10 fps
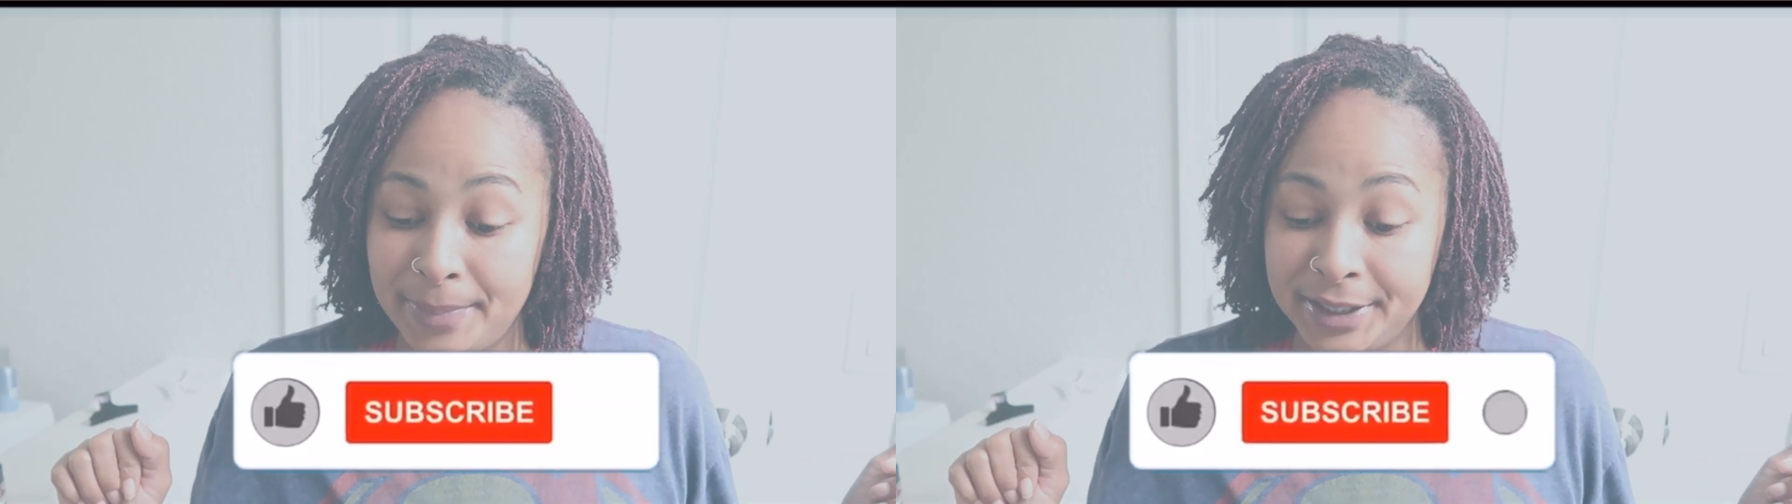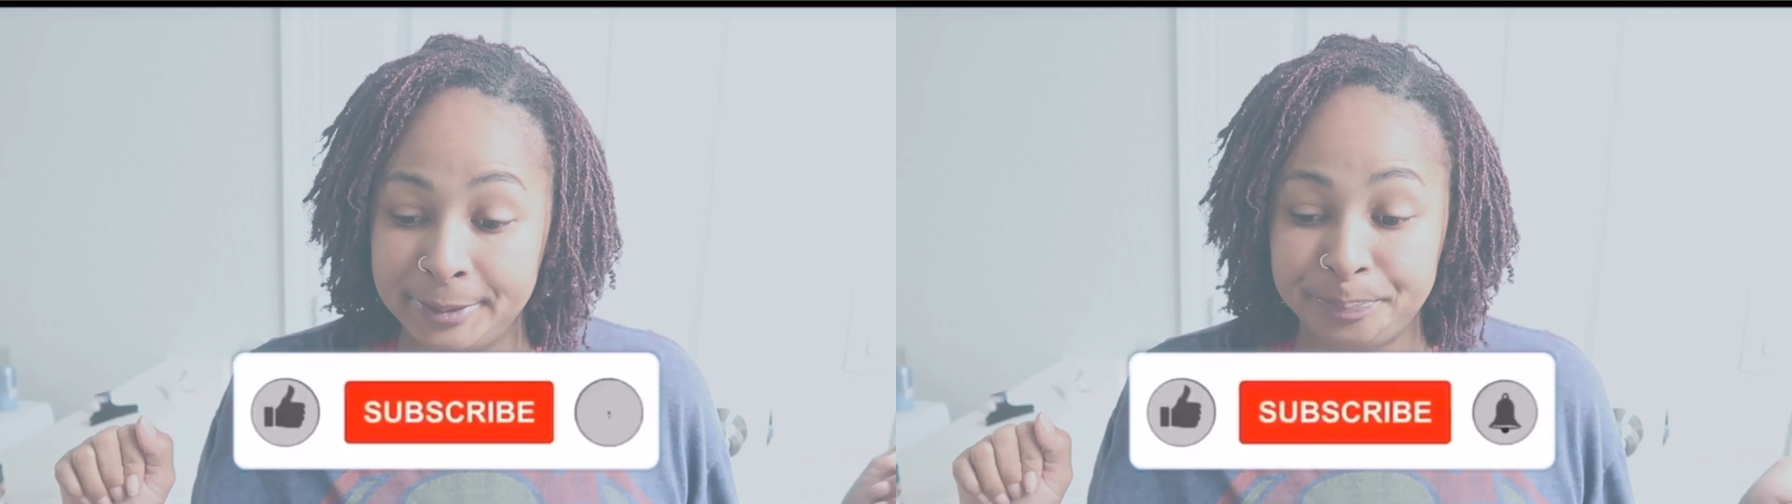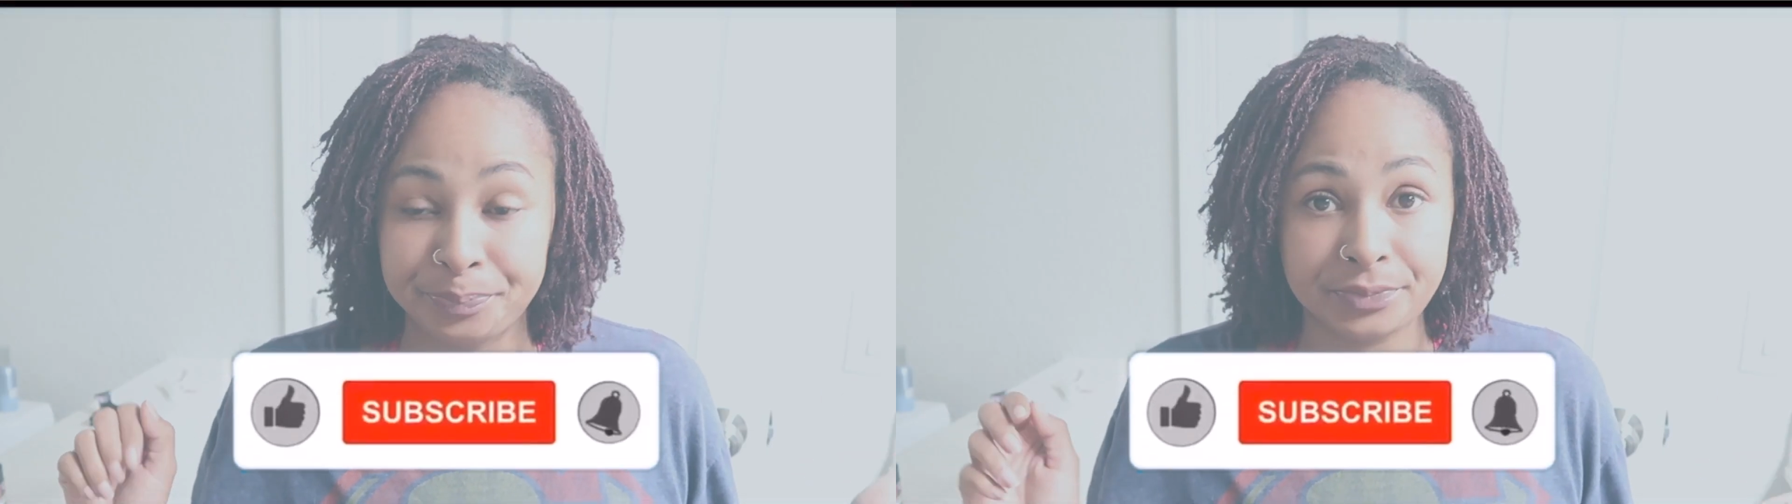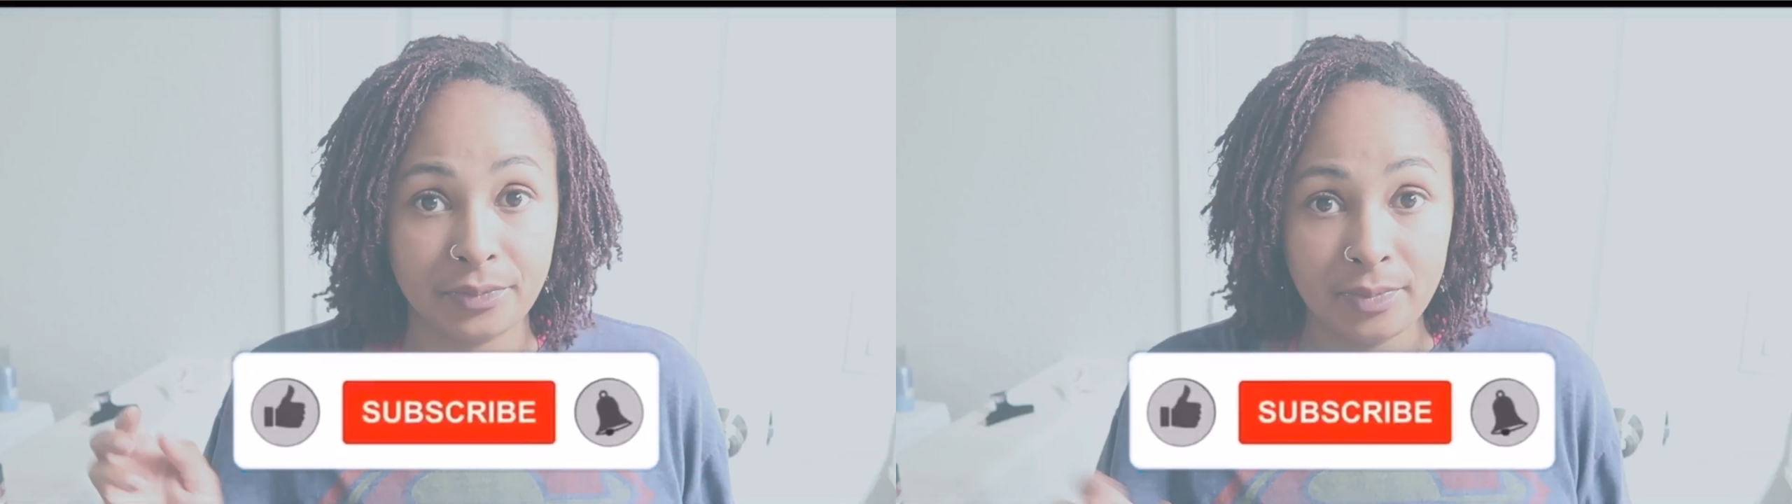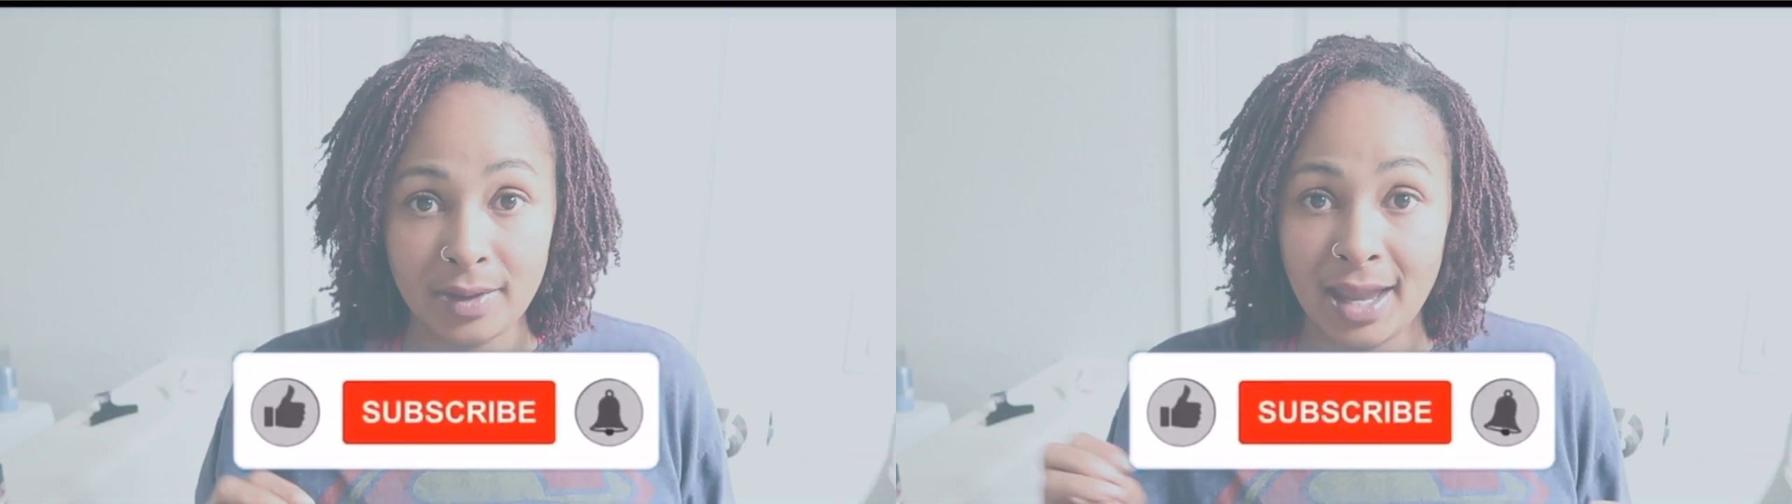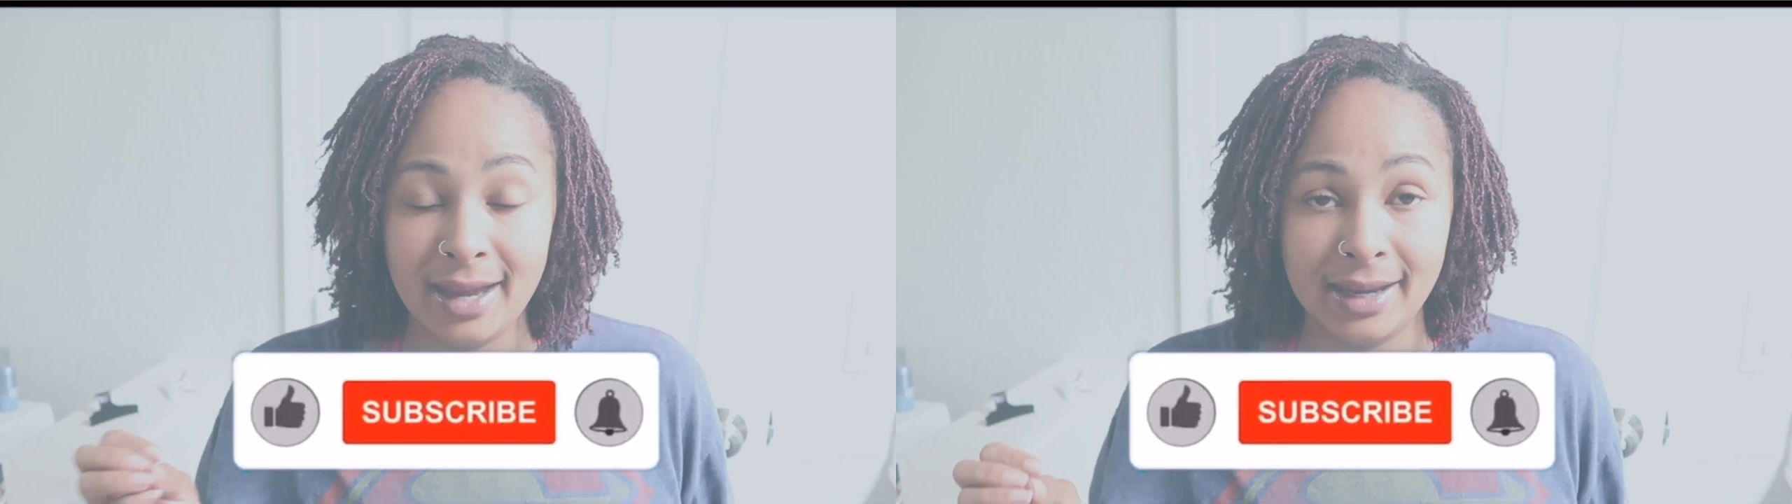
but I